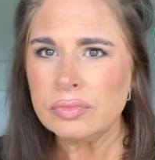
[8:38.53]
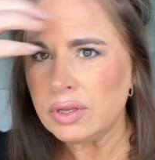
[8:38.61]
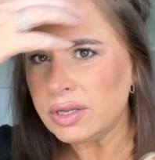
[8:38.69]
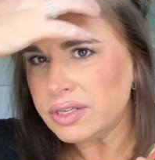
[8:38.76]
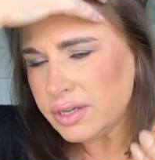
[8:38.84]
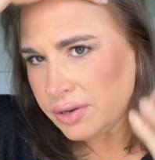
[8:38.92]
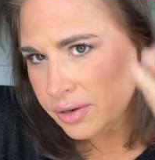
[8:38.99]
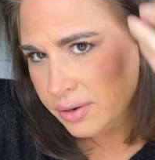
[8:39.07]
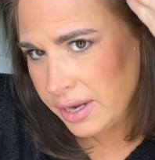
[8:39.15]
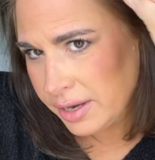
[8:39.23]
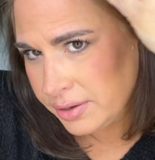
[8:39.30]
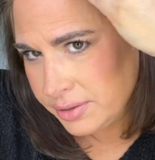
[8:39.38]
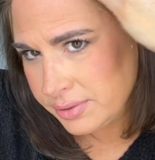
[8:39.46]
So you
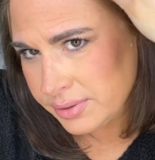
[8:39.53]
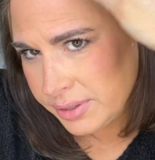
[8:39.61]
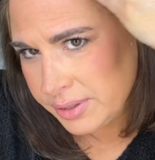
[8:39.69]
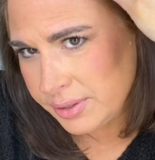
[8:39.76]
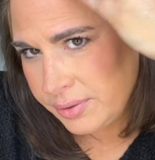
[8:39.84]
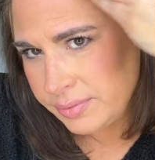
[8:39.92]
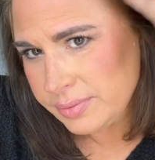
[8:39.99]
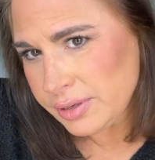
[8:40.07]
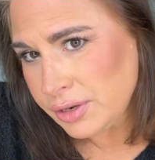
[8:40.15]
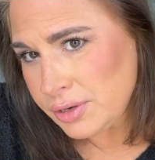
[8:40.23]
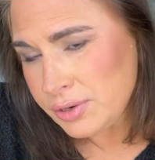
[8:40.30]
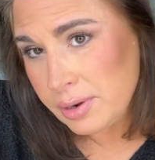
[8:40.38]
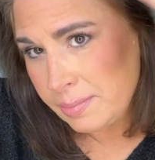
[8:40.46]
go through, you
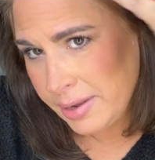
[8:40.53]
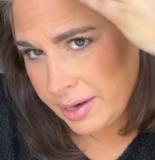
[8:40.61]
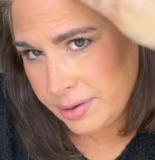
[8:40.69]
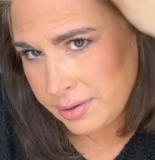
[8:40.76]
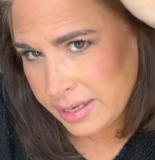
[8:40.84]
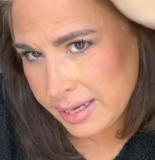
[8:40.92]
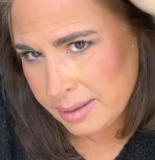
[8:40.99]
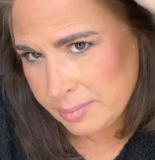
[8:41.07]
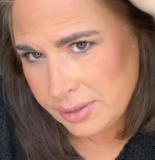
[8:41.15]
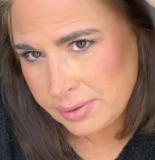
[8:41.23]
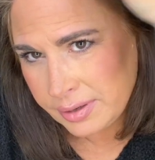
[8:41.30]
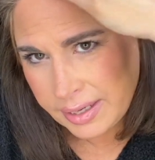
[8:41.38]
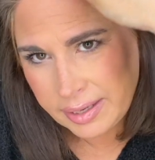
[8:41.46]
do it better than I'm
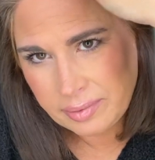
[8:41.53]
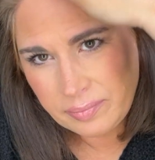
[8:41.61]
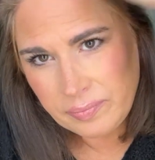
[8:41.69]
doing it.